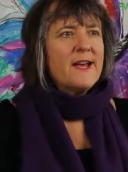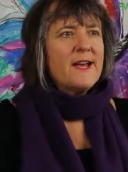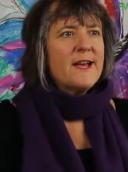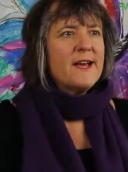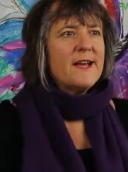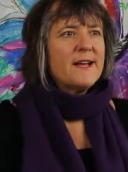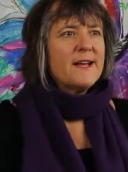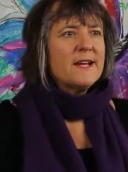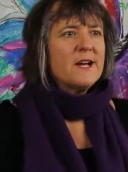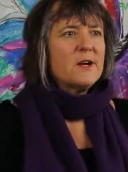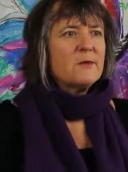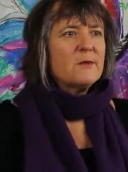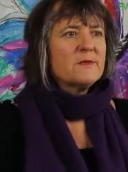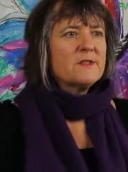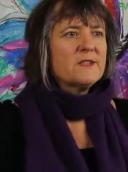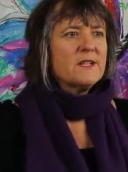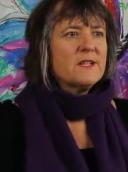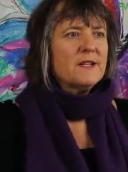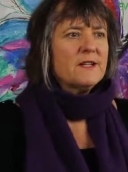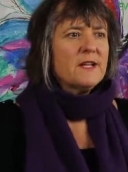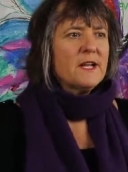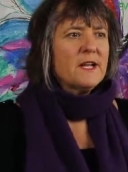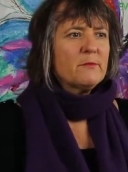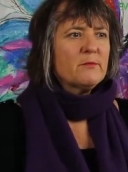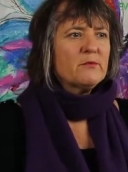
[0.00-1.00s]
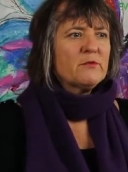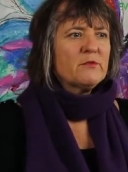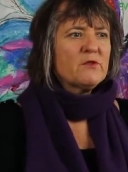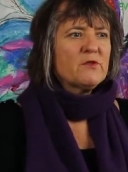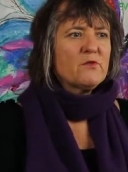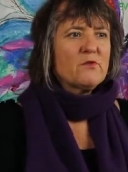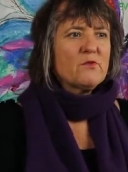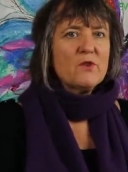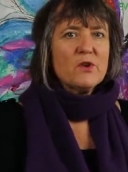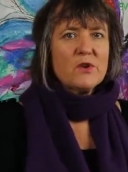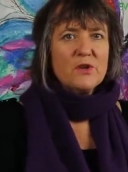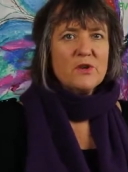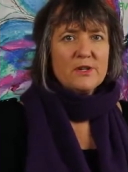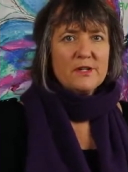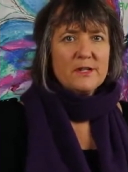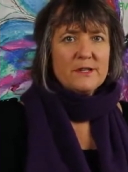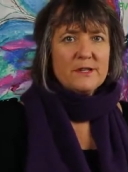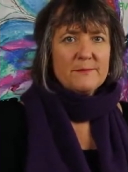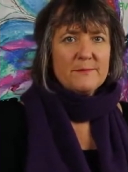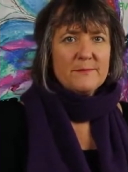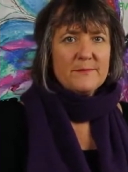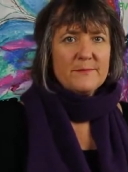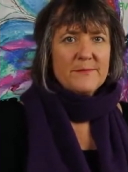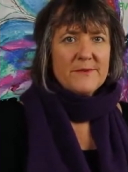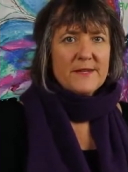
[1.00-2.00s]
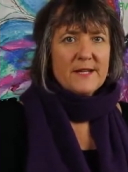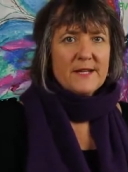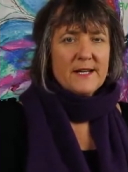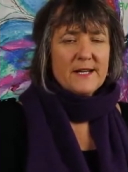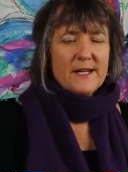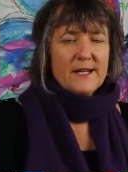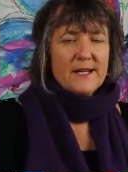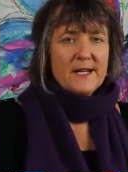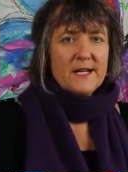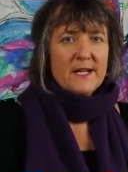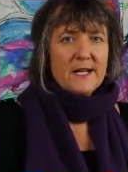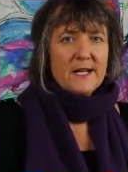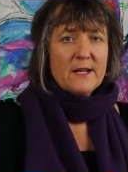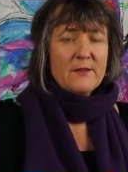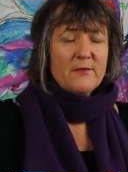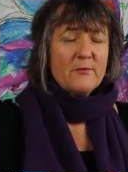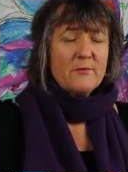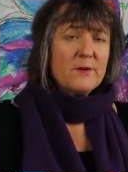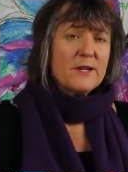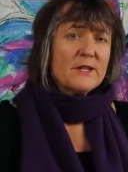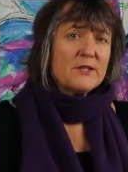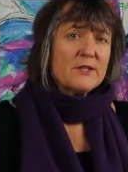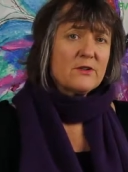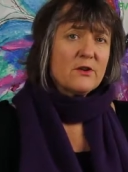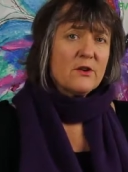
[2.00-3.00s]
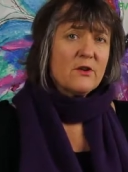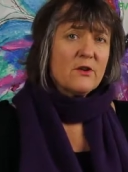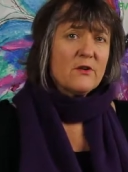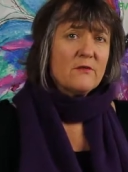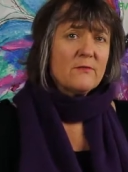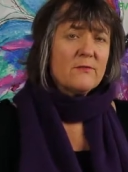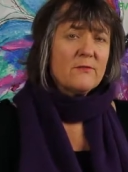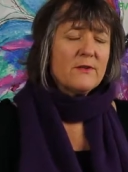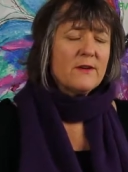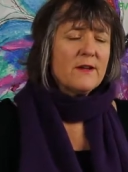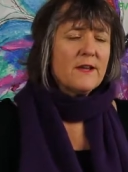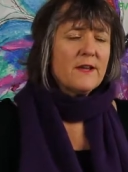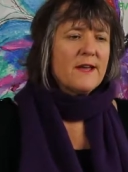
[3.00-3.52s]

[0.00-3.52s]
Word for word: And I was unable to work and I left my job